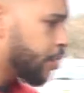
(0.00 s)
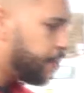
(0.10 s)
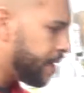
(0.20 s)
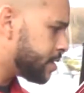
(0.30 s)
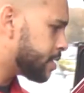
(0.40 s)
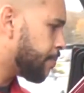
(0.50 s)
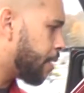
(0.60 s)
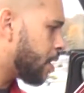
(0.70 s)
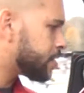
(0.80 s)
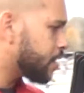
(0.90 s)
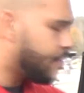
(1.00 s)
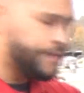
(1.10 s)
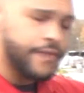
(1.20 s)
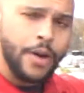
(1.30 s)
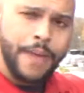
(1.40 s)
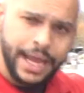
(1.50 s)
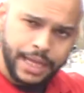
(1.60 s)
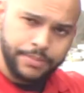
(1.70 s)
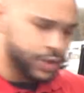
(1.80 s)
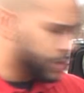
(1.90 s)
pieces and parts, they don't fall back
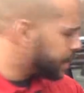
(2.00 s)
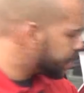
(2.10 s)
in between the